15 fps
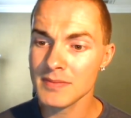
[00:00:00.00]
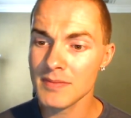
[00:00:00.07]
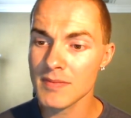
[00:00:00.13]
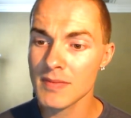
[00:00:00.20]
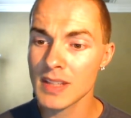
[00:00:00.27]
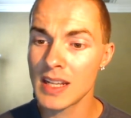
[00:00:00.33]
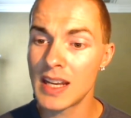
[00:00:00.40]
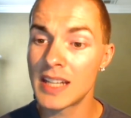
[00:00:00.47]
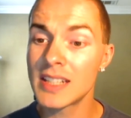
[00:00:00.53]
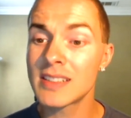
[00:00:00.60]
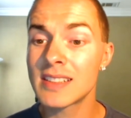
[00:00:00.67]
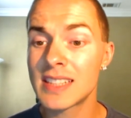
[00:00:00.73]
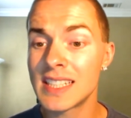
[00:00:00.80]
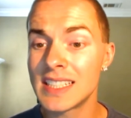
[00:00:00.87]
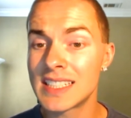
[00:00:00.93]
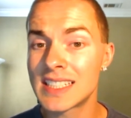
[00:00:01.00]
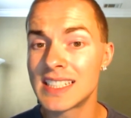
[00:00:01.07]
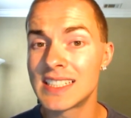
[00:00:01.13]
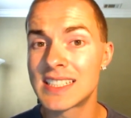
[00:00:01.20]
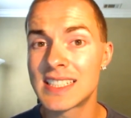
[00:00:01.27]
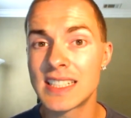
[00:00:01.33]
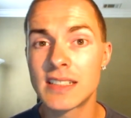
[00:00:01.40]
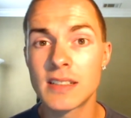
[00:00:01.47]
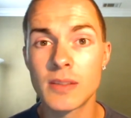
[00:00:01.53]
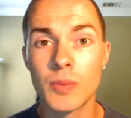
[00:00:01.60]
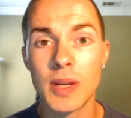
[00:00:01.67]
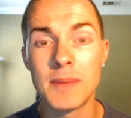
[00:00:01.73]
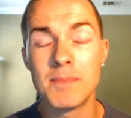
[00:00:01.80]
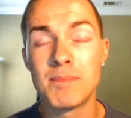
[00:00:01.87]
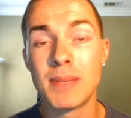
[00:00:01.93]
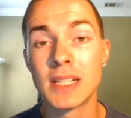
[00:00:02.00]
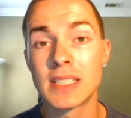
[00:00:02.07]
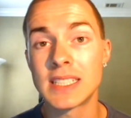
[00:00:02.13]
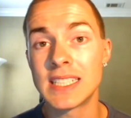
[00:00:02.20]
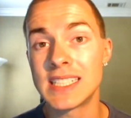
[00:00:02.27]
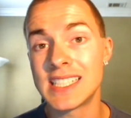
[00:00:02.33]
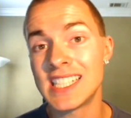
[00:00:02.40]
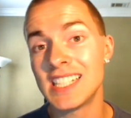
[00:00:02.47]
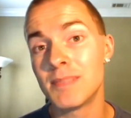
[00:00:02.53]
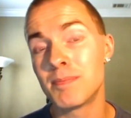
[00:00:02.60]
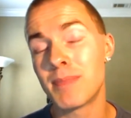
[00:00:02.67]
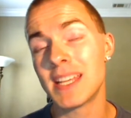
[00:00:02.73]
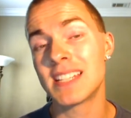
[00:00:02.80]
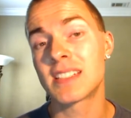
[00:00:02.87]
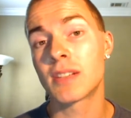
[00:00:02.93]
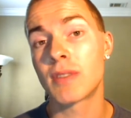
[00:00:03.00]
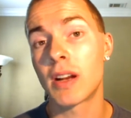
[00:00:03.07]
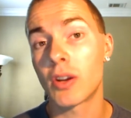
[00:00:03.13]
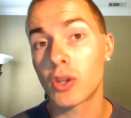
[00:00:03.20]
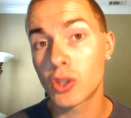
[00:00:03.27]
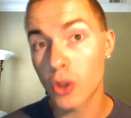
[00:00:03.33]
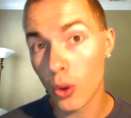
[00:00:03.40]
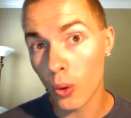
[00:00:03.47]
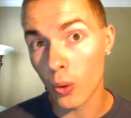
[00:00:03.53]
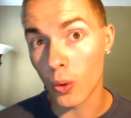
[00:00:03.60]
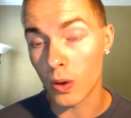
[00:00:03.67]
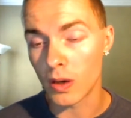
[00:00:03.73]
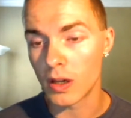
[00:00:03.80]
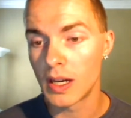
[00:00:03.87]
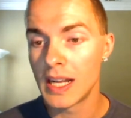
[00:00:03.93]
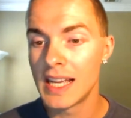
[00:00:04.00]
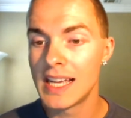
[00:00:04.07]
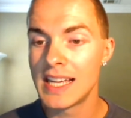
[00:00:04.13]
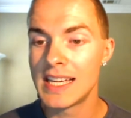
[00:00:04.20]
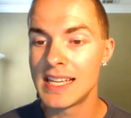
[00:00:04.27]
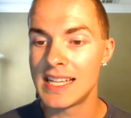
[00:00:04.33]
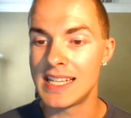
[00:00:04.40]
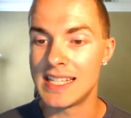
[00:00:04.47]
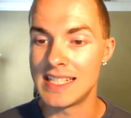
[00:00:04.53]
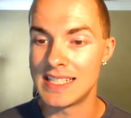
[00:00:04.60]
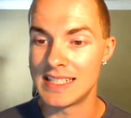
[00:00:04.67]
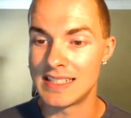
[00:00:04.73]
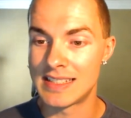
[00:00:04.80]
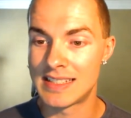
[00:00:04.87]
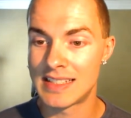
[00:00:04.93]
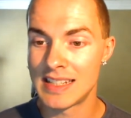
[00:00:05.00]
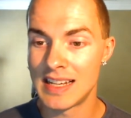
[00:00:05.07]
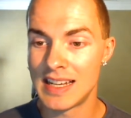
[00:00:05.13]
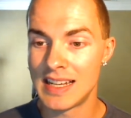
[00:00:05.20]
Another thing to consider when building a team based around a core is